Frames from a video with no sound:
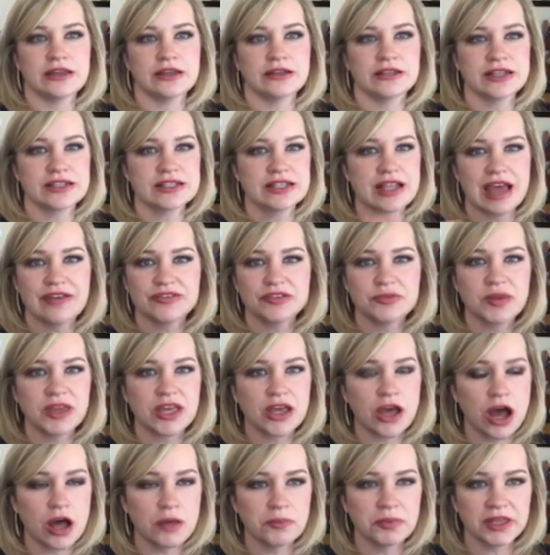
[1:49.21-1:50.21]
It doesn't have to be
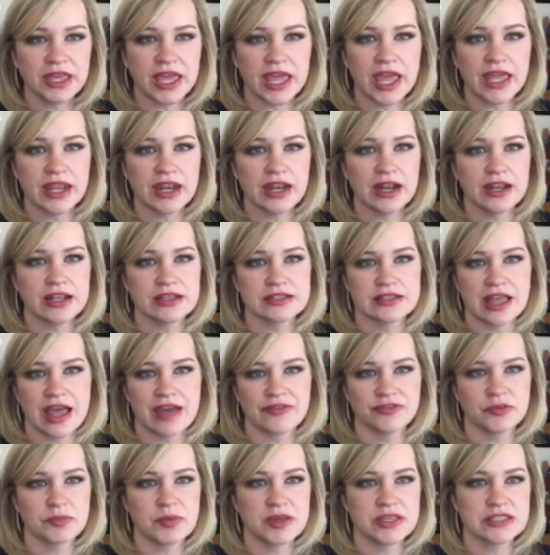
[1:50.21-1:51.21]
complicated. It doesn't
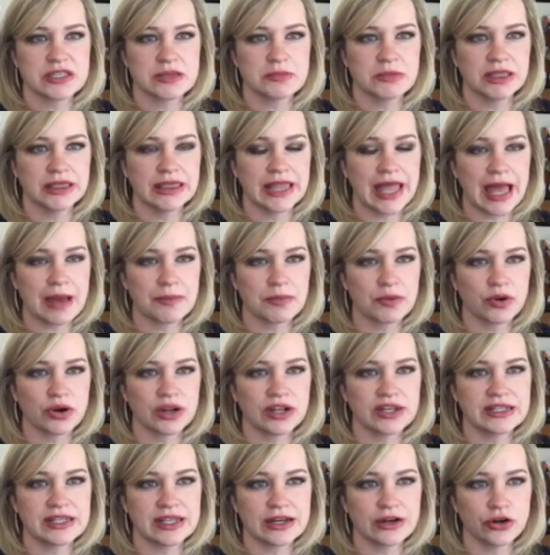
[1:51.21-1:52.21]
have to be some
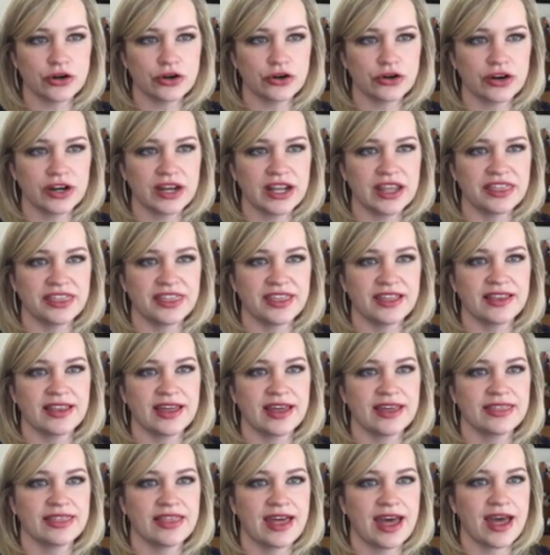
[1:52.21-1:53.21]
elaborate dinner or anything
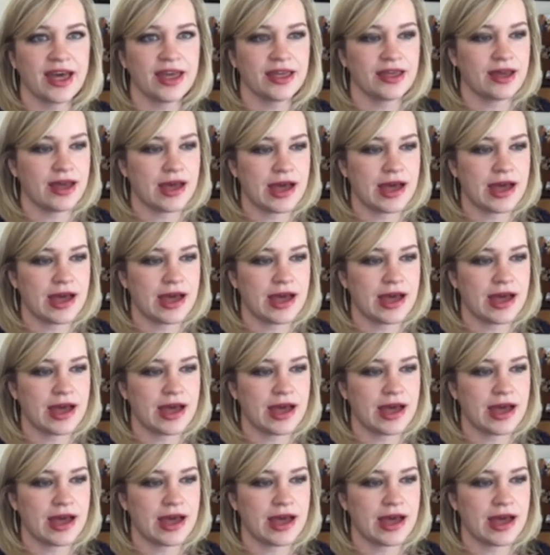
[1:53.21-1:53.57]
like that.